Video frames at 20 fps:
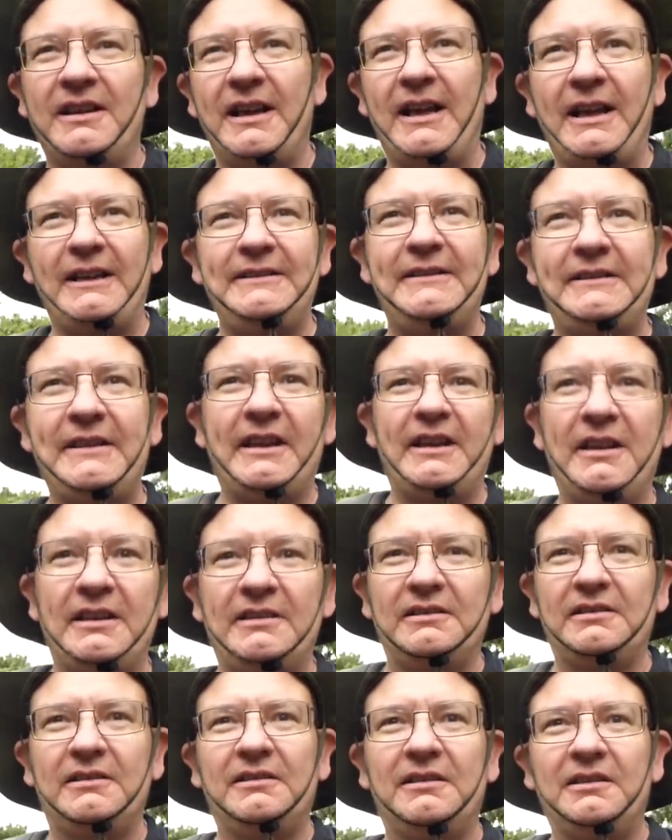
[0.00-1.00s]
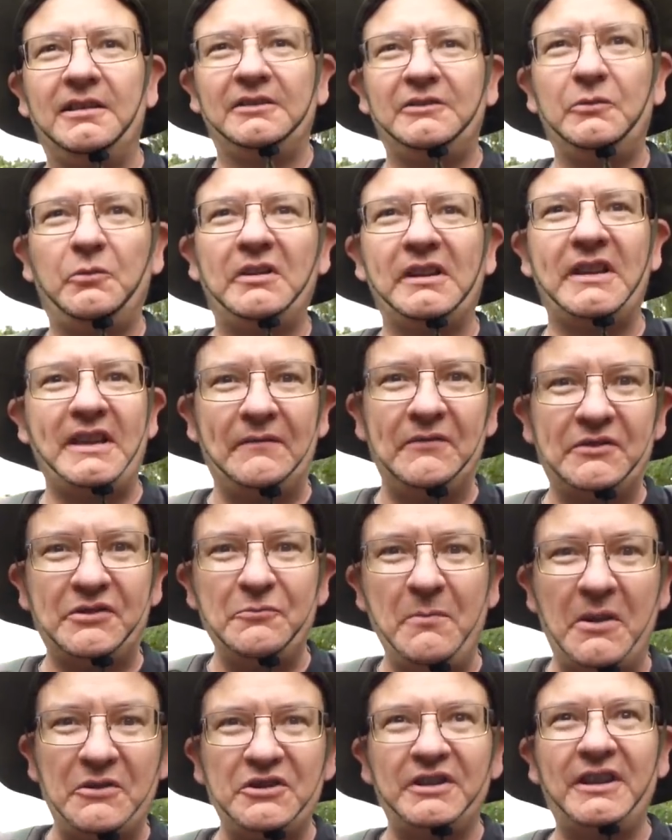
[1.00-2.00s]
and don't want to give
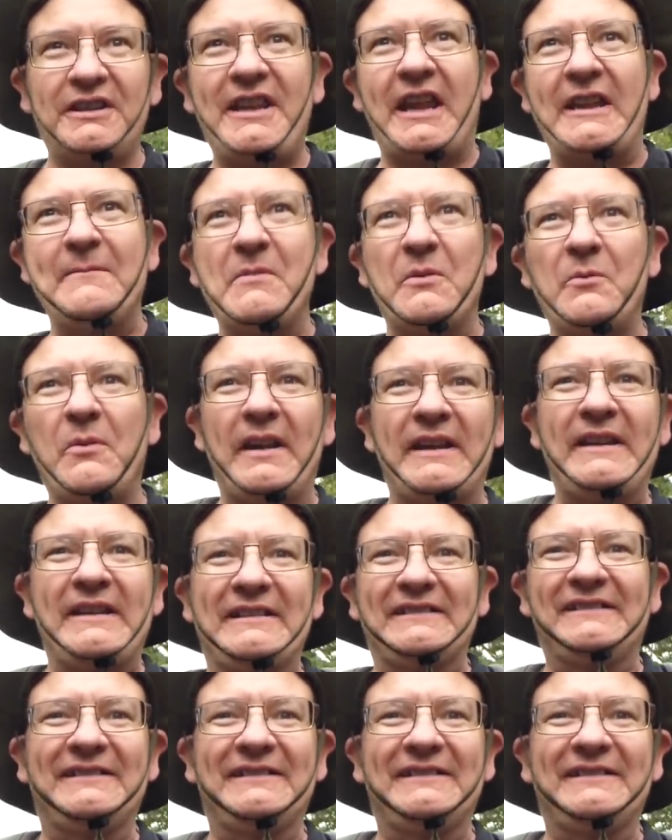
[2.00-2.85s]
too much of the game away.